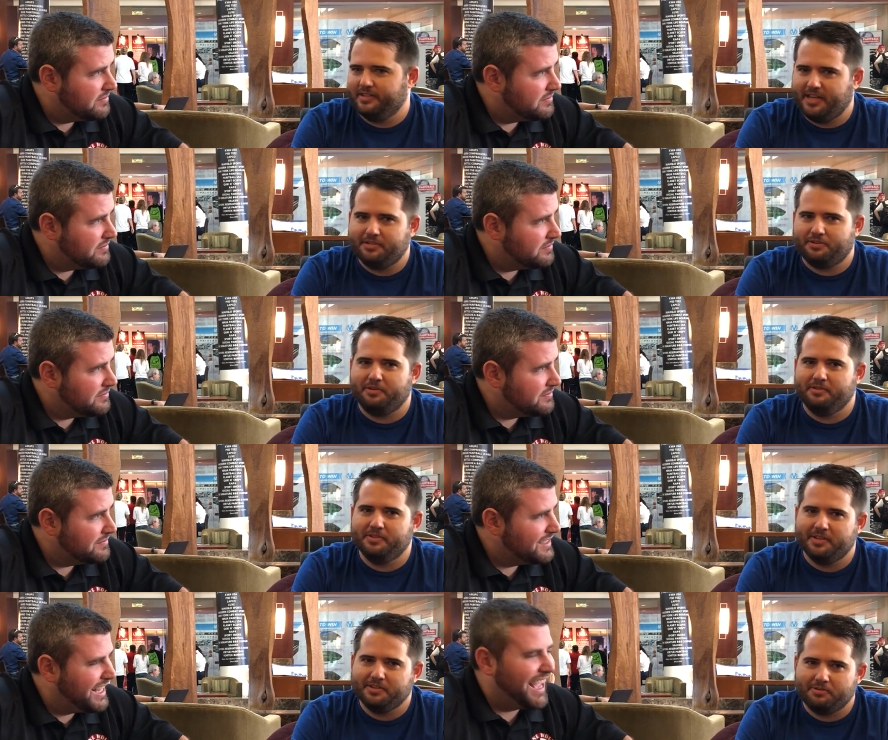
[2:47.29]
Speaker 1: on set screws
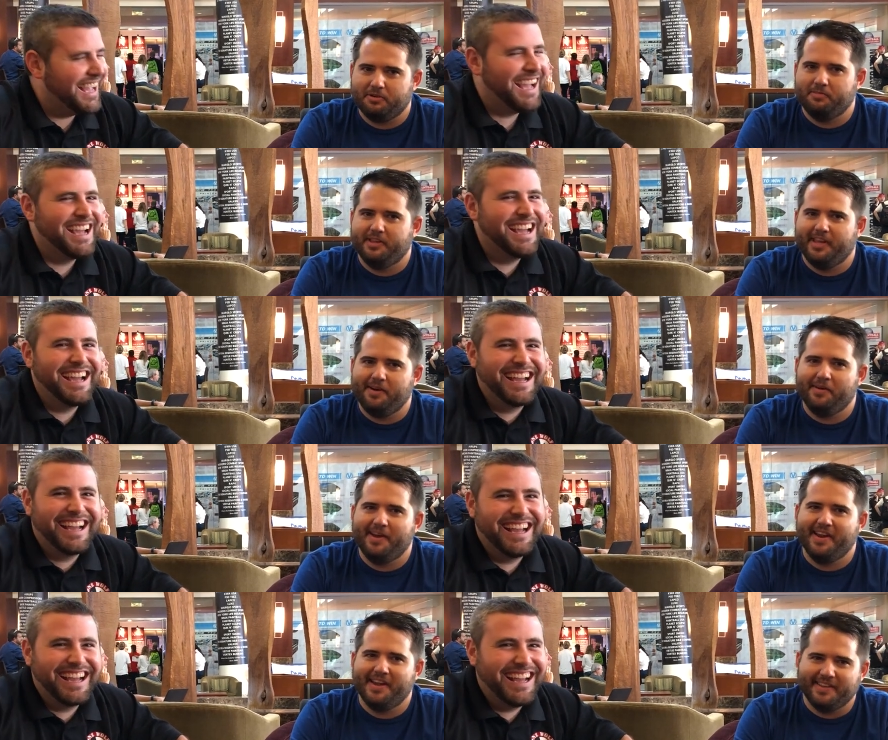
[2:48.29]
and screwing them in that
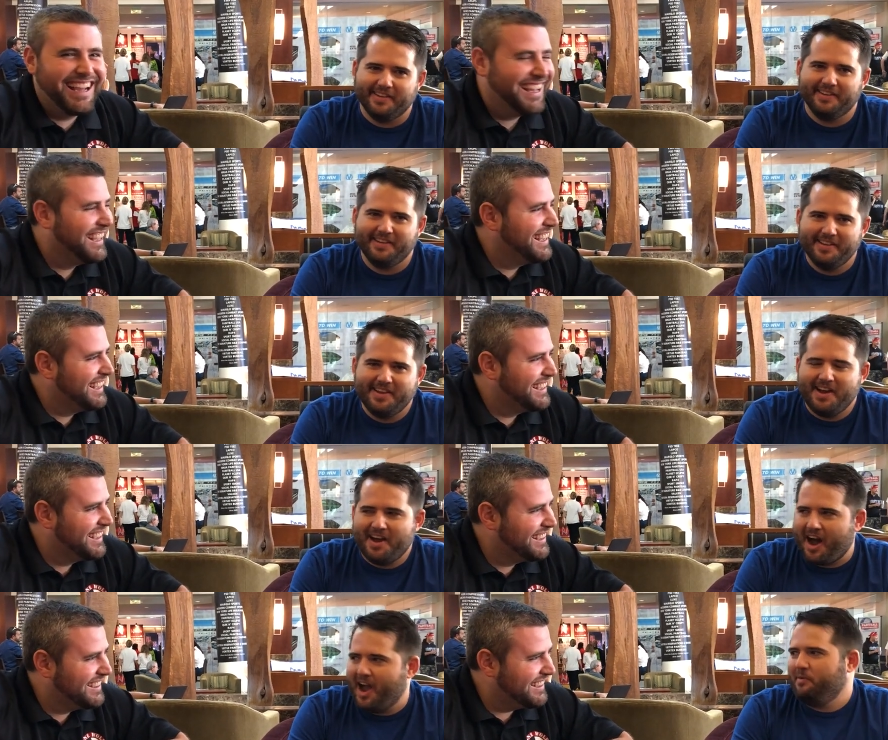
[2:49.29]
way, and then
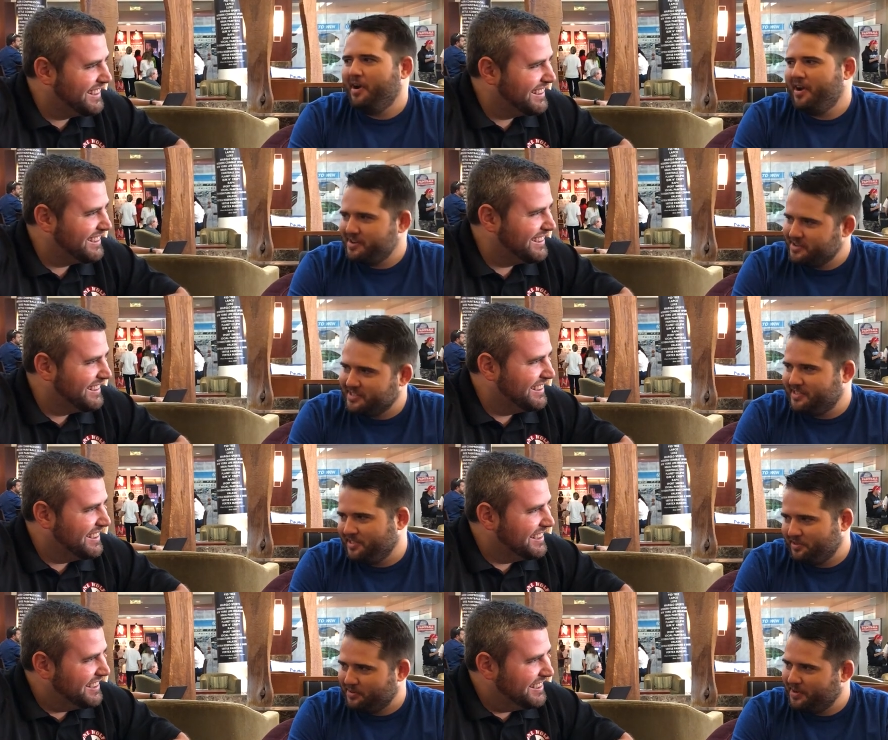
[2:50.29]
eye wires and
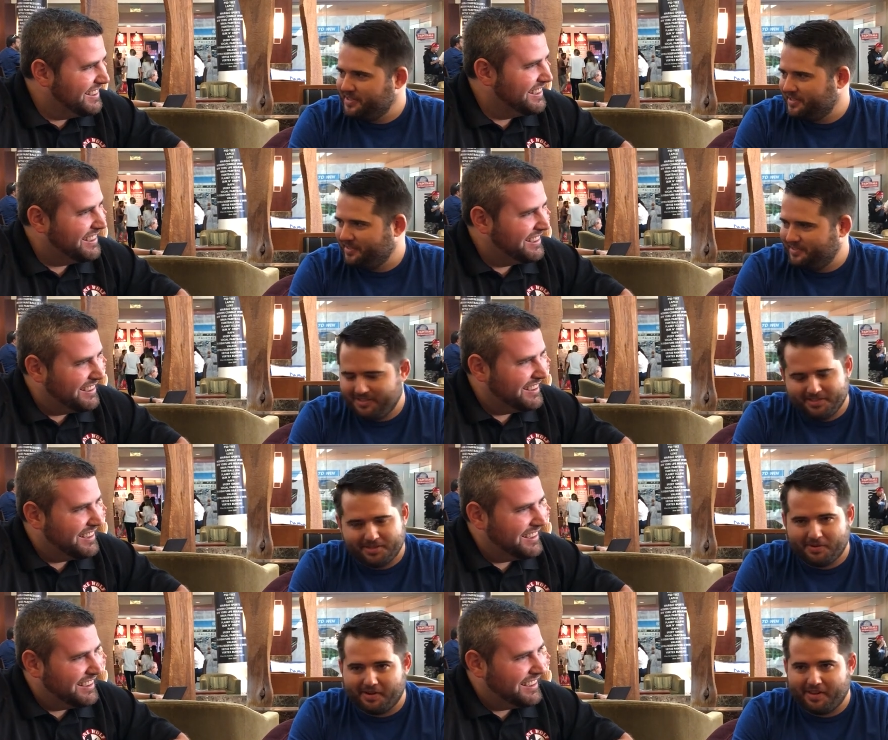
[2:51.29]
solenoids and
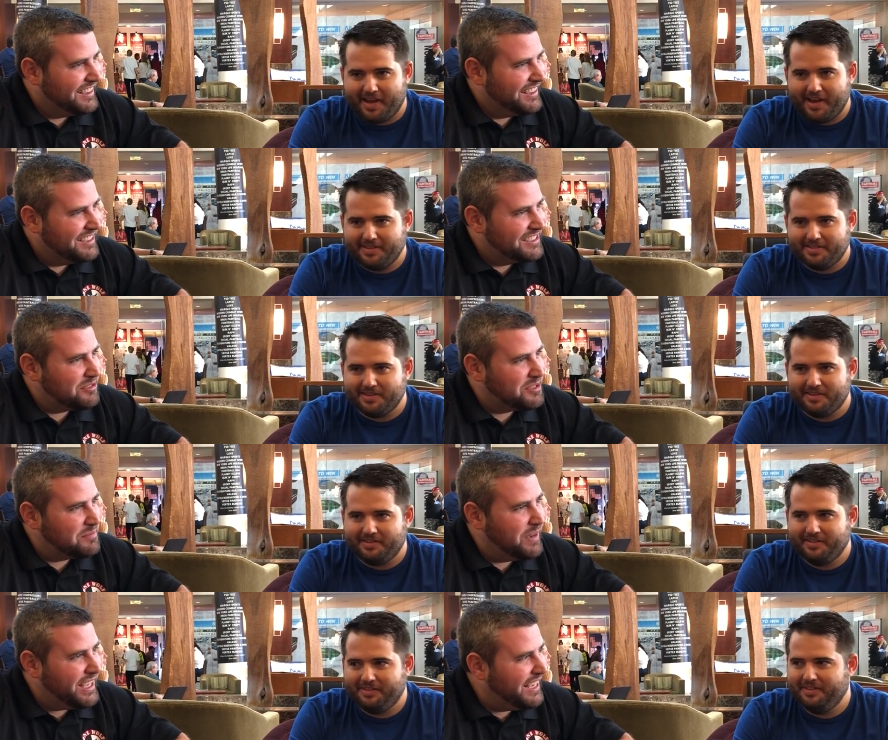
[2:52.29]
doing all that.
Speaker 2: So, so
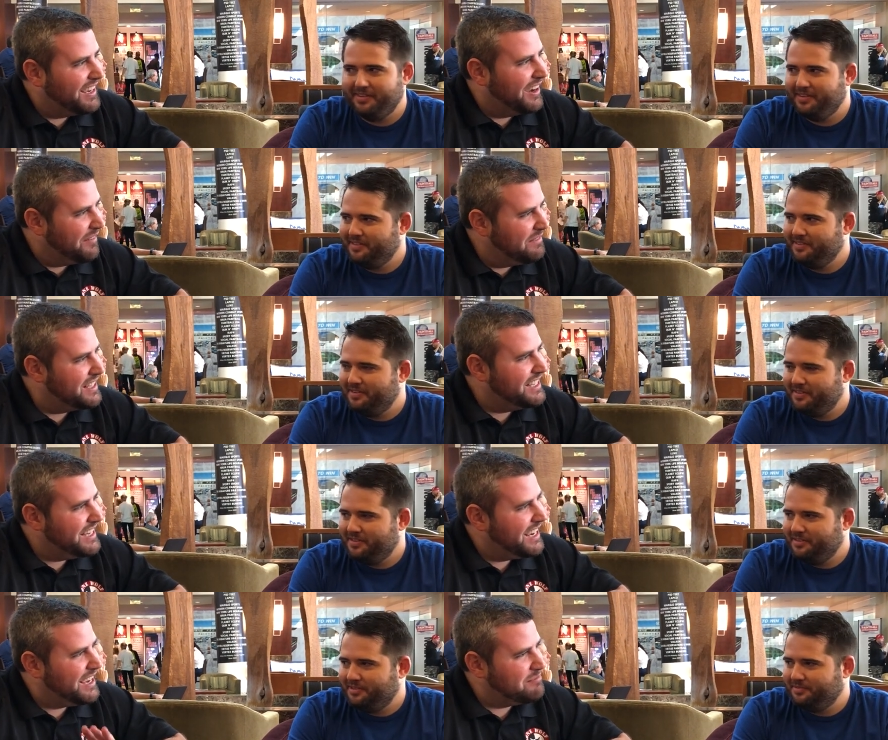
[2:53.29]
speaking of the
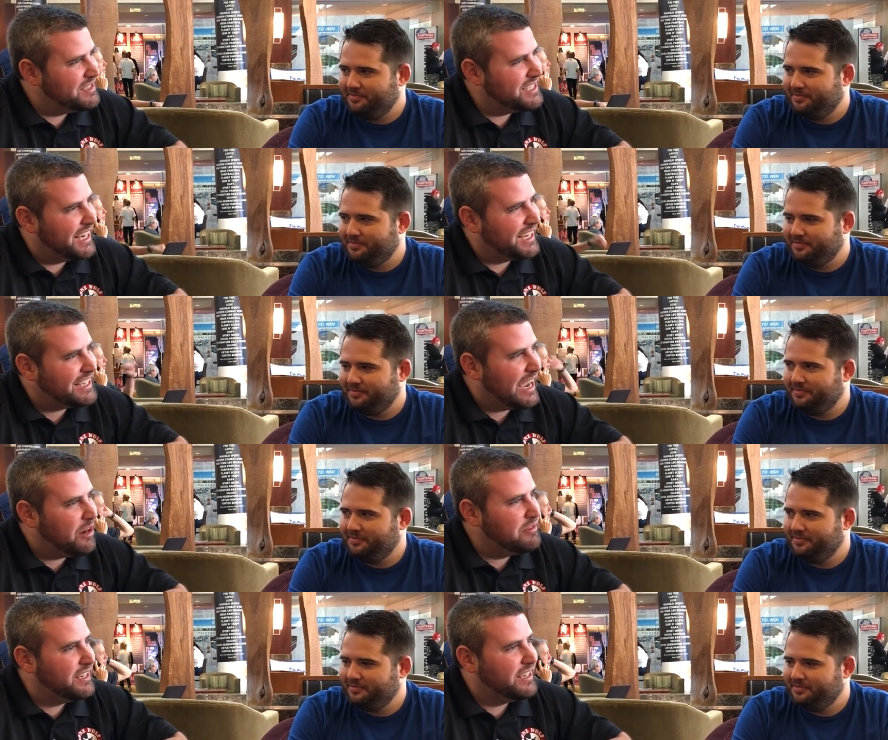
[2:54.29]
D M six,
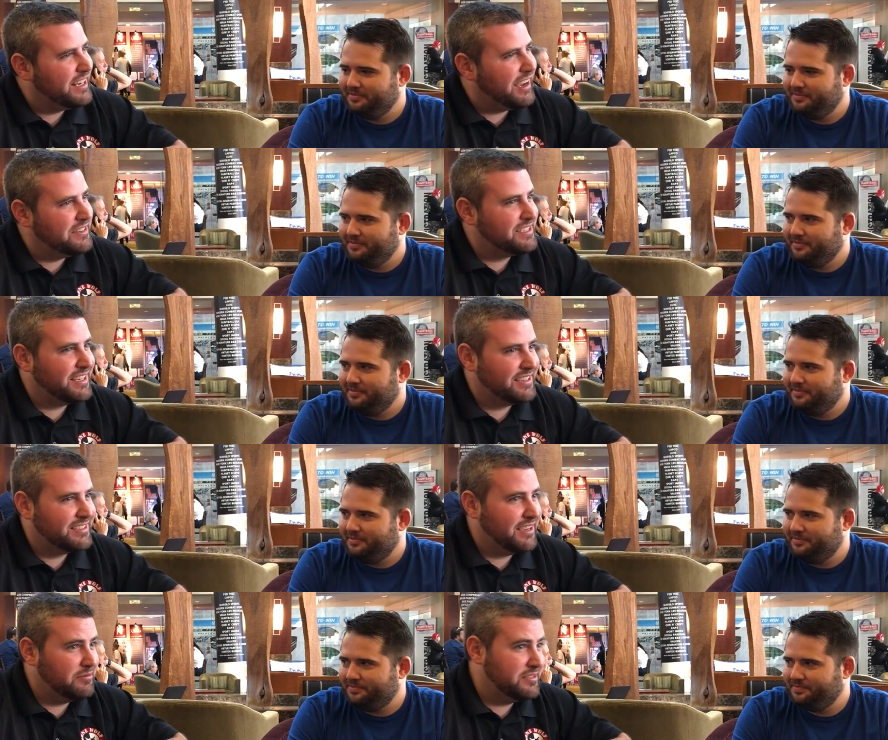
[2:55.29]
how did, obviously, because
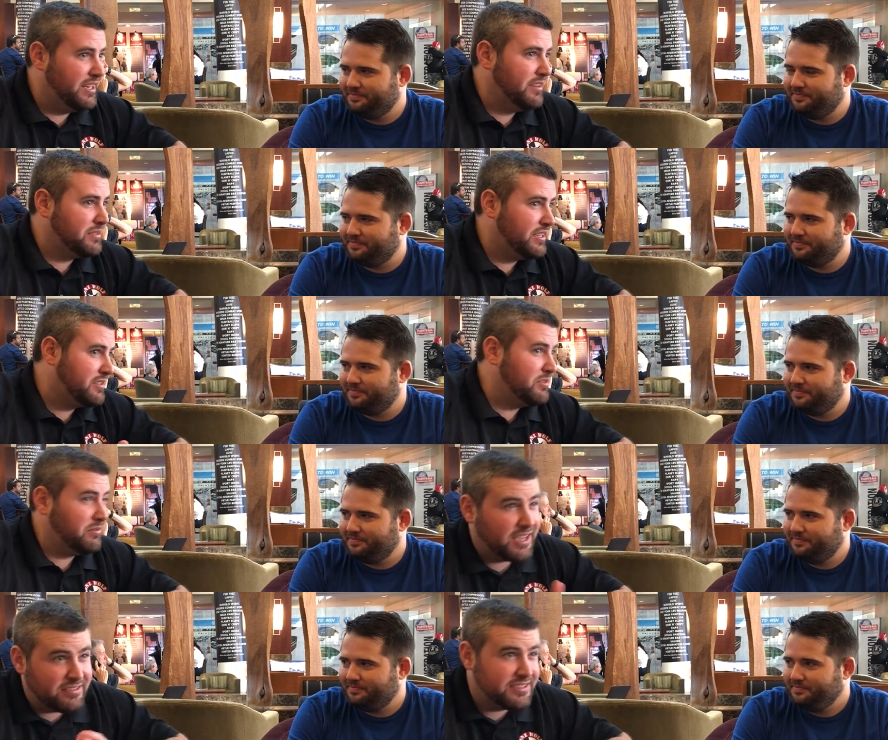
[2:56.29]
that was D M six, two
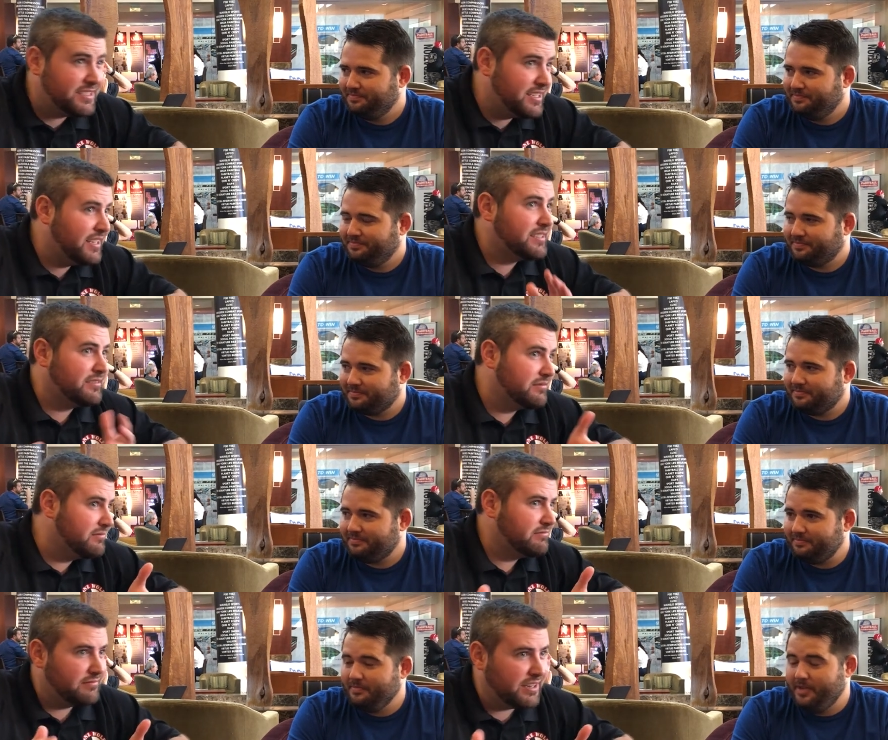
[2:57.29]
thousand six,
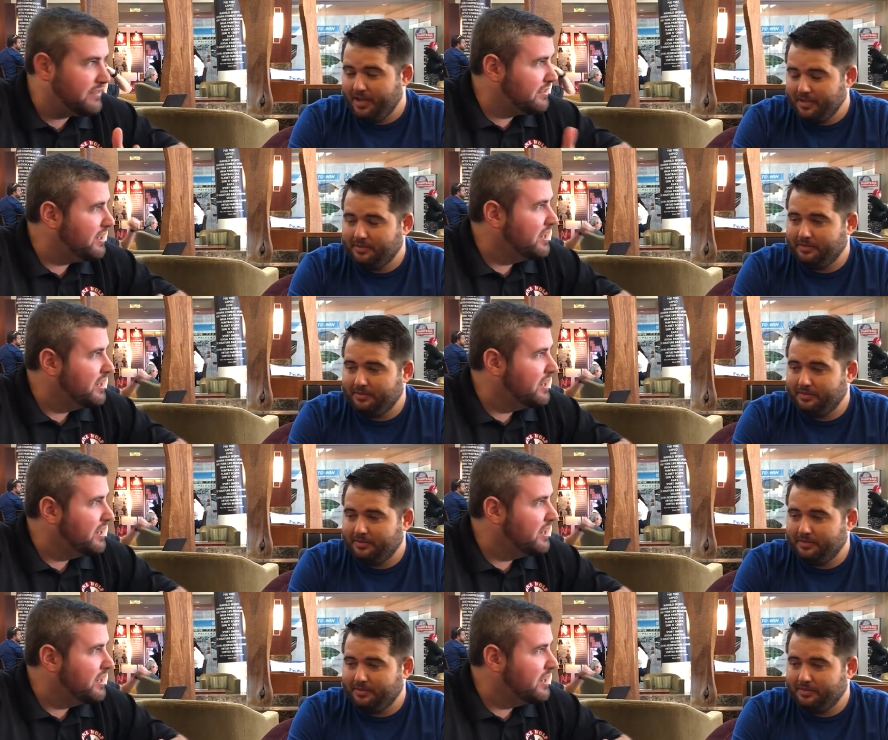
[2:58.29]
whatever,